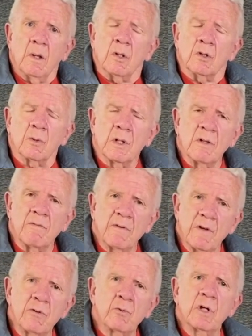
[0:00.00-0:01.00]
So in the
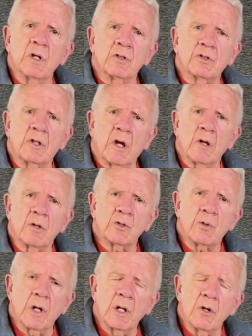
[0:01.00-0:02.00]
fifth wheel style
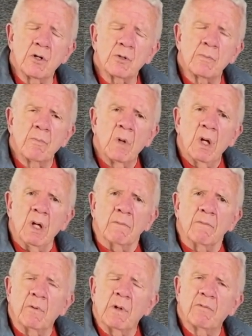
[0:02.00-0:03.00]
trailers,
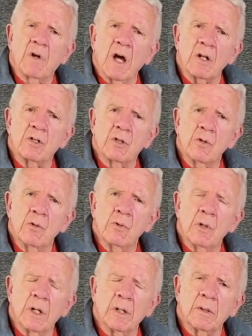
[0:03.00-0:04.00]
we've got two
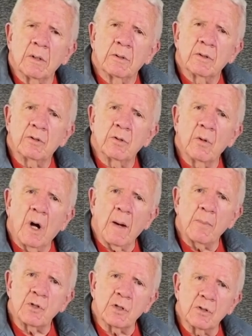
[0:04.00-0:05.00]

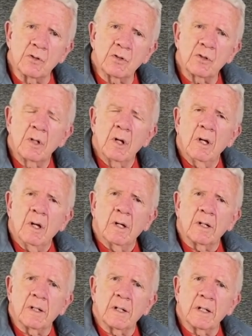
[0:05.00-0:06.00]
options
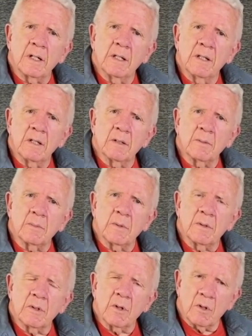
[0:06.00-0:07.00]

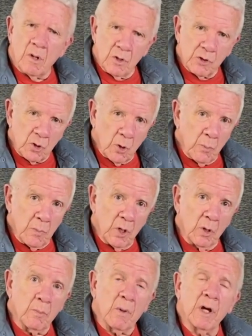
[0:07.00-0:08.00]
that are also
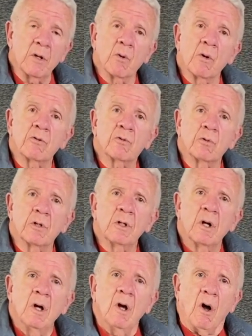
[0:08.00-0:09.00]
built by Northwood,
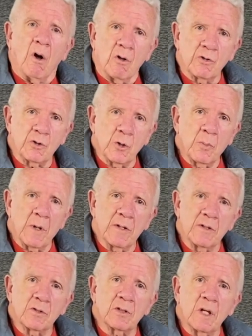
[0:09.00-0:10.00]
also by
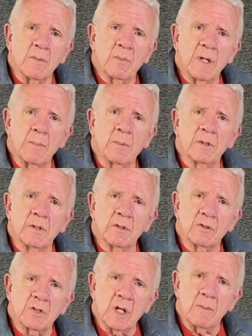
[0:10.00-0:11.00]
the same people in the
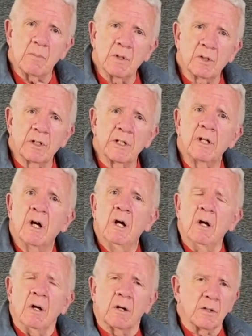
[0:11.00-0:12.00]
same building,
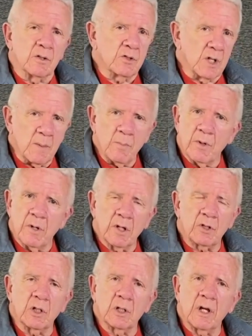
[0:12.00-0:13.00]
on the same
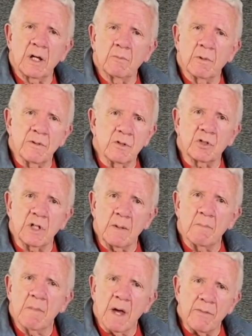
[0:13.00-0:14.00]
production line with the
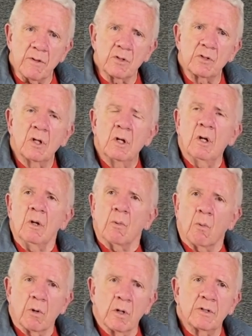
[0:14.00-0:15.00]
same methods,
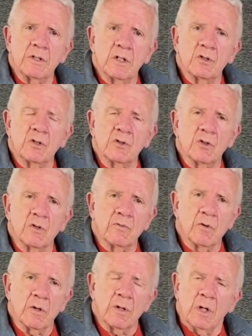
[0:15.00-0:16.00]
warranties, and so
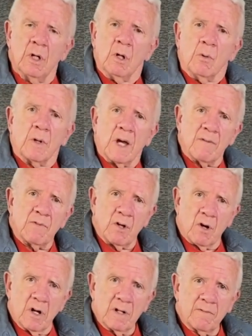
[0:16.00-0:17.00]
forth. We have the
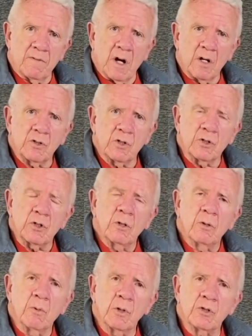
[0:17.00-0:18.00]
Arctic Foxes,
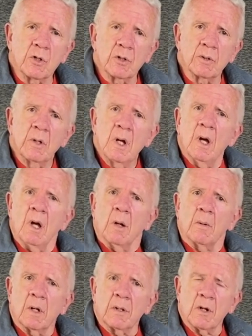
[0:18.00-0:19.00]
which
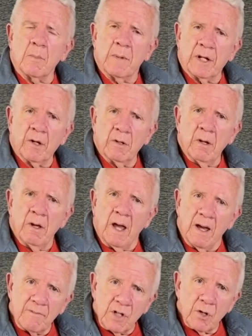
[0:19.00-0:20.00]
they're bigger,
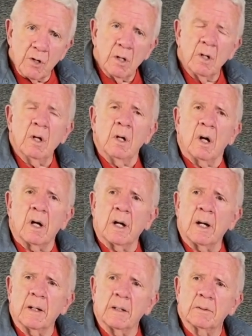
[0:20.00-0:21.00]
heavier,
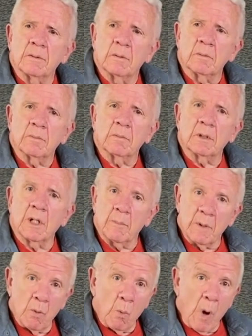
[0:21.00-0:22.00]
a little
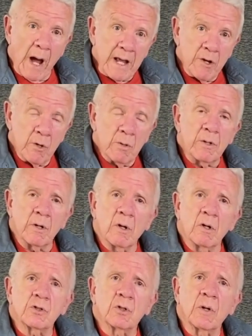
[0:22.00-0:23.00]
bit wider. They're
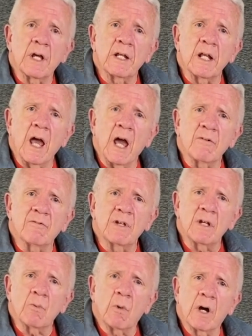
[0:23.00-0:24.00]
also 8.5
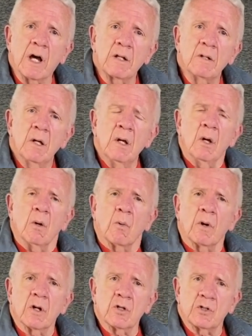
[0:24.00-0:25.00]
feet wide,
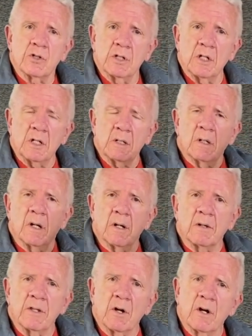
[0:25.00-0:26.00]
whereas the
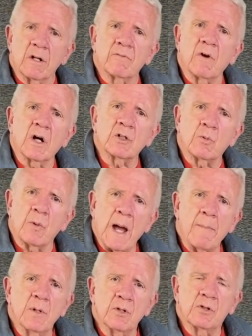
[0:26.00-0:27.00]
Arctic Fox
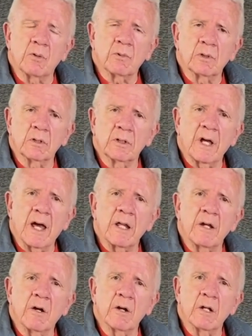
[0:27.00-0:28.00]
Rapids that we'll look at
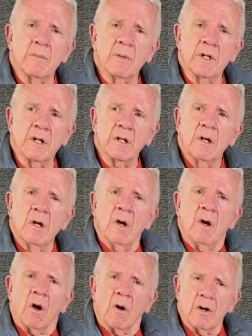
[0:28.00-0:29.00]
here in a minute
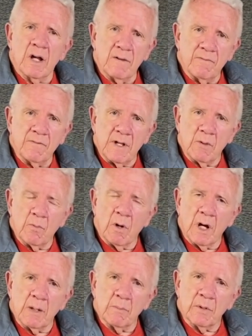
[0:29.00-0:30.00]
are 8 feet
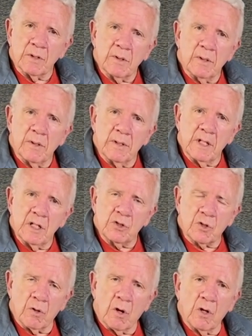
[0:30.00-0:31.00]
wide. But these
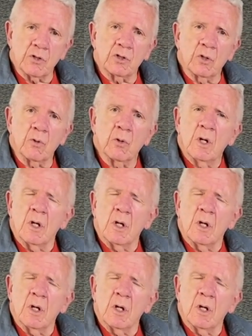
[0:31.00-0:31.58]
are also